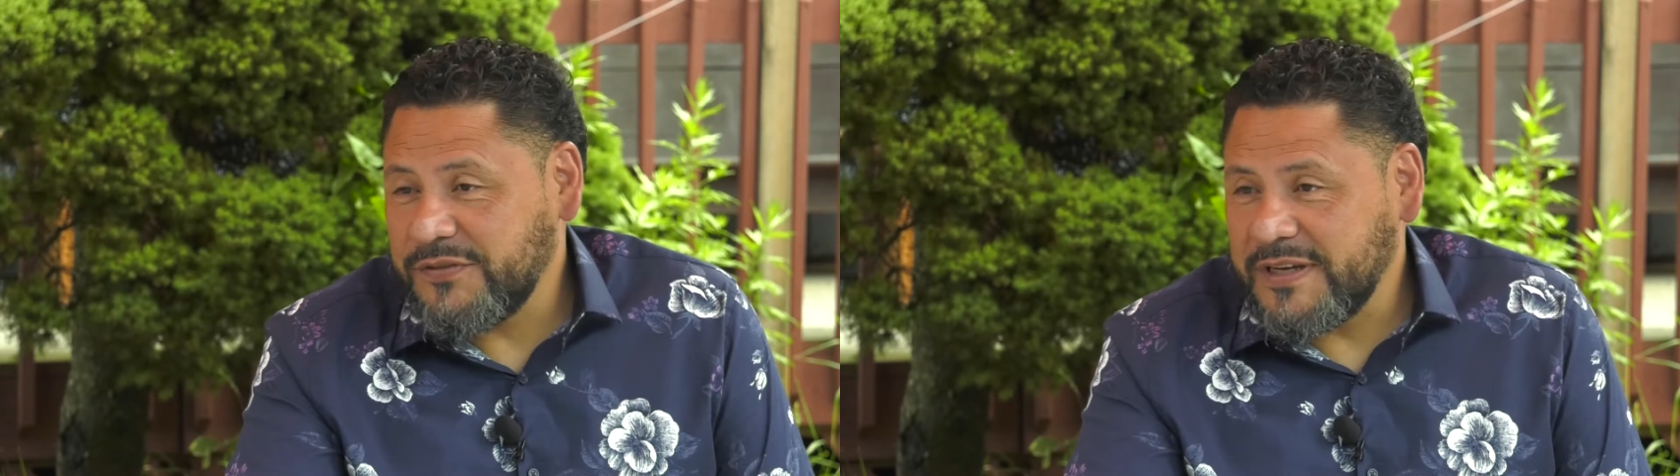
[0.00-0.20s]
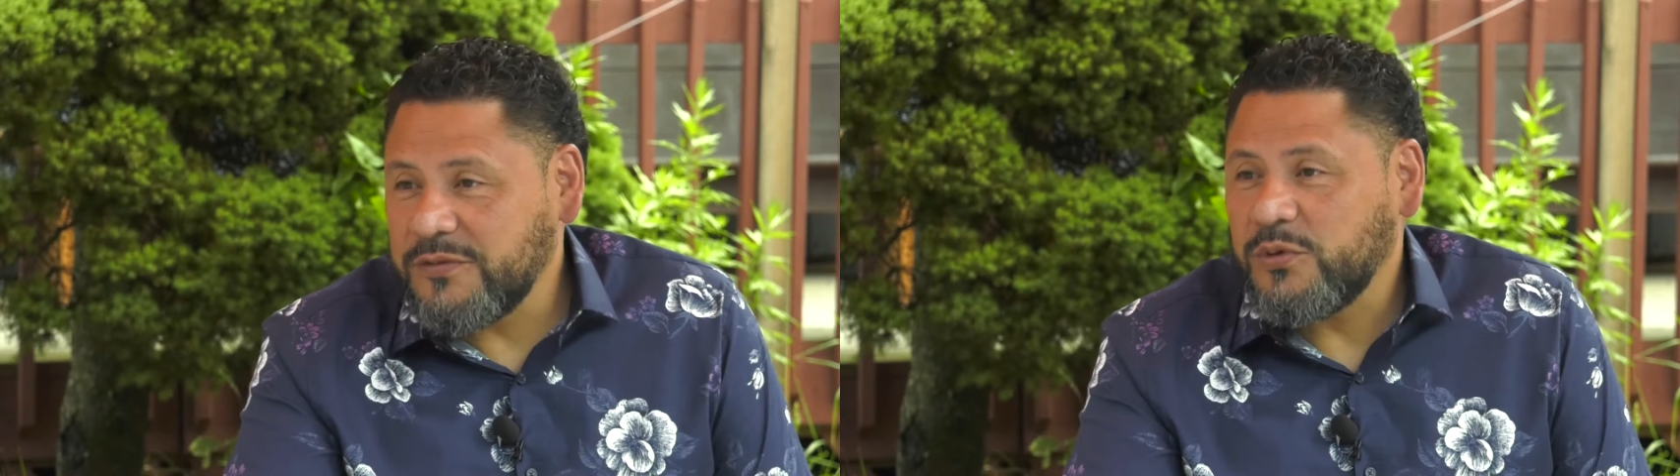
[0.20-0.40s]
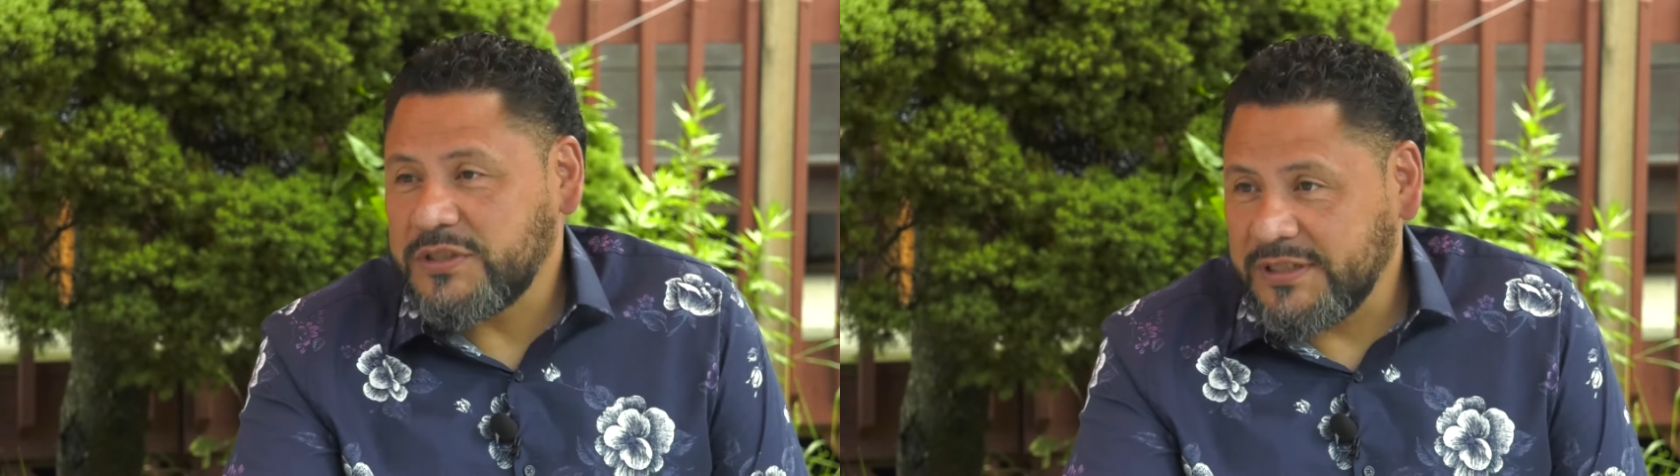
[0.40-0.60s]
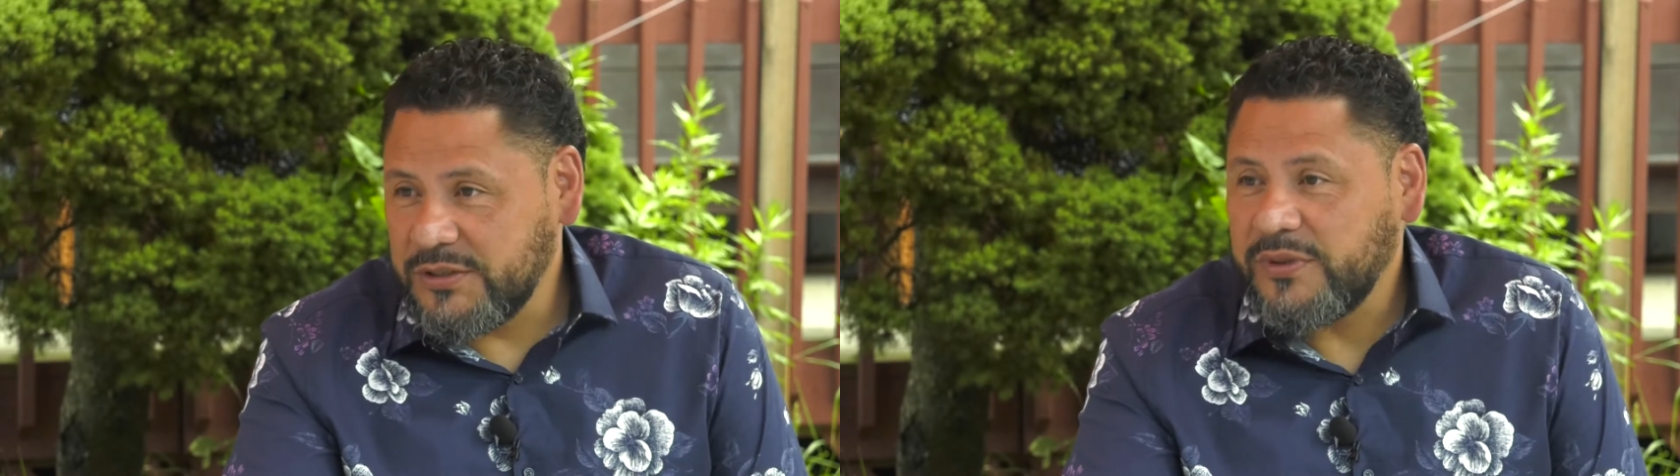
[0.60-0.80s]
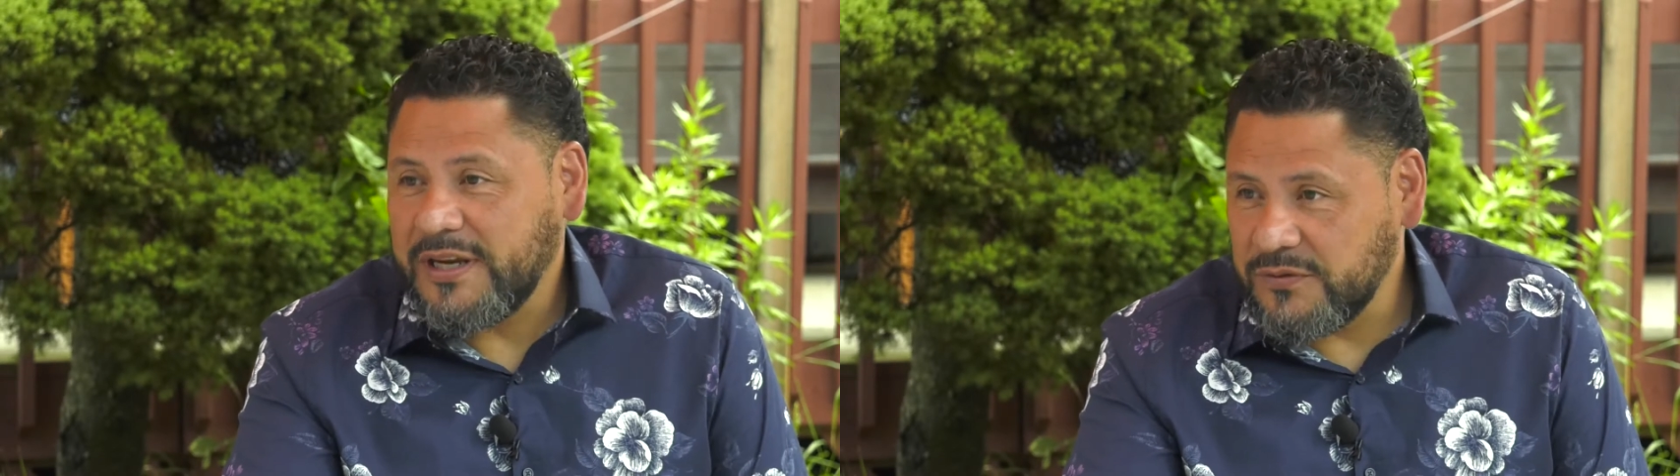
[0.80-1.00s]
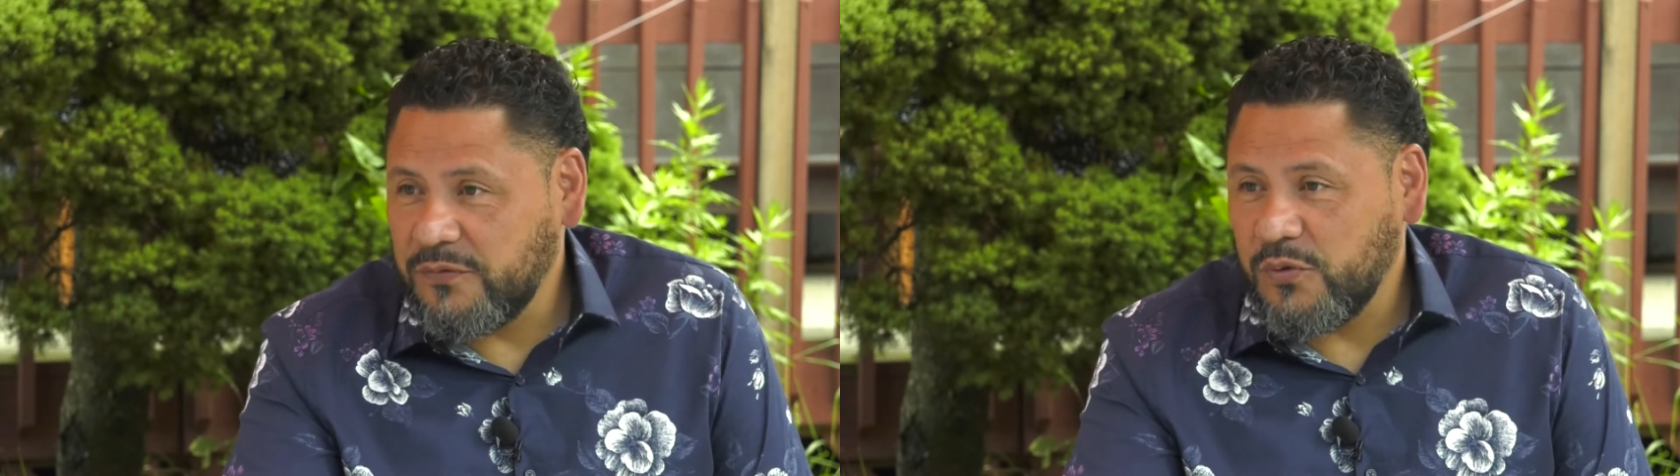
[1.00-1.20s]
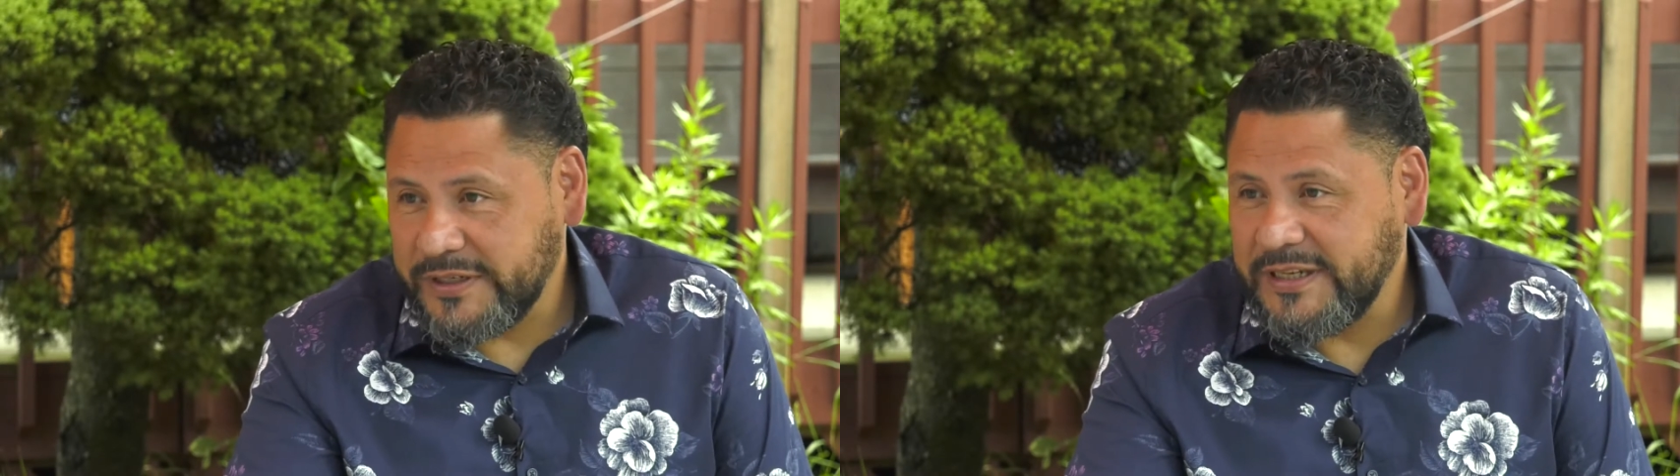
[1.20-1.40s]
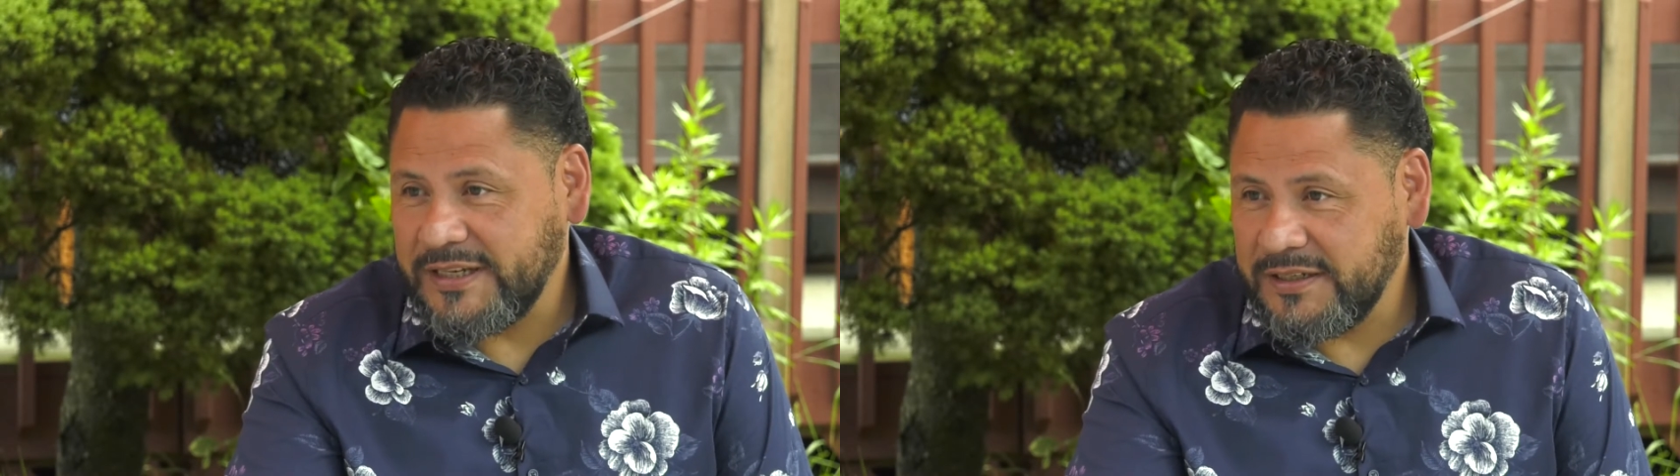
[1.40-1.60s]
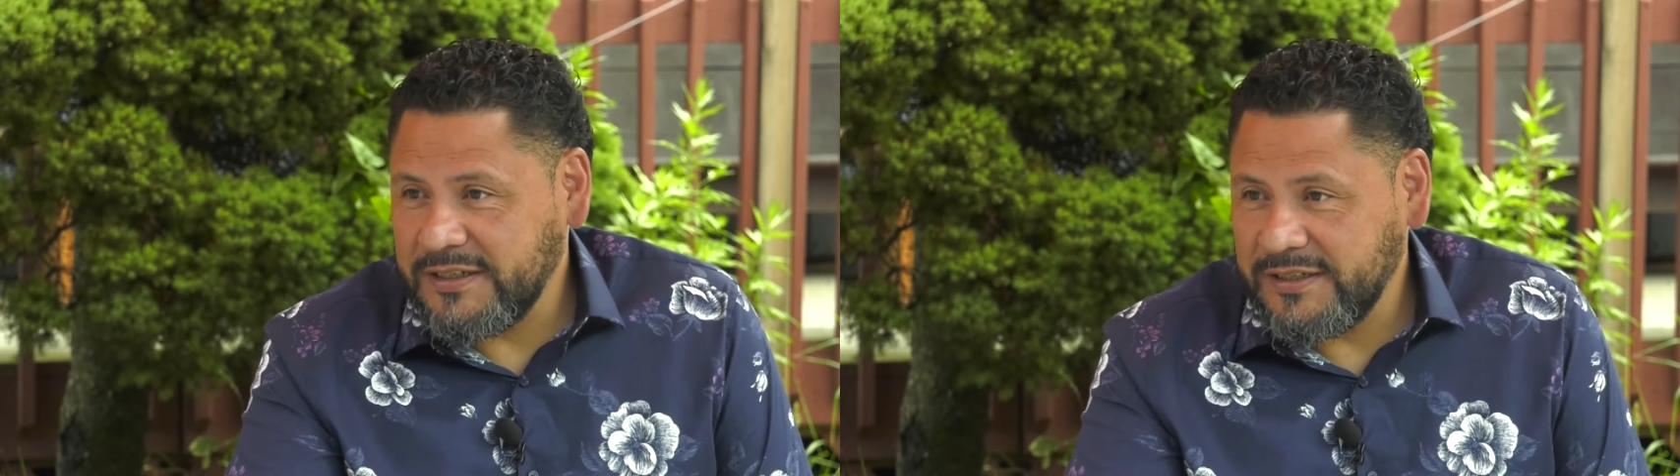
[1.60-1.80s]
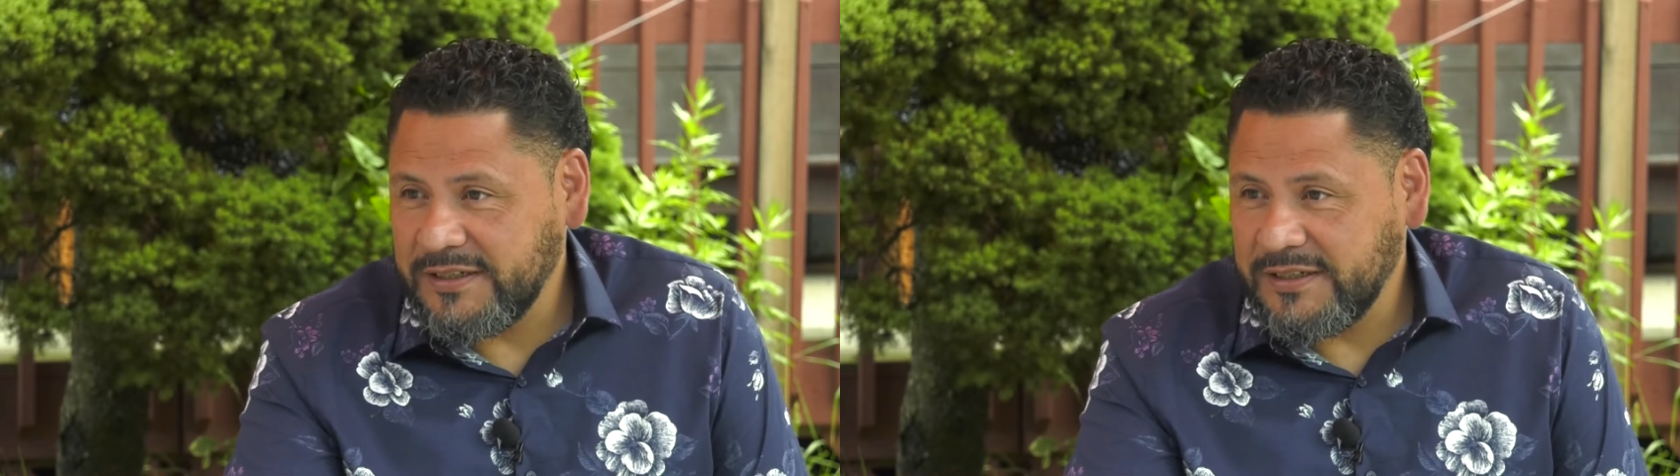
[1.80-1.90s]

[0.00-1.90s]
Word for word: festival was in two thousand fourteen.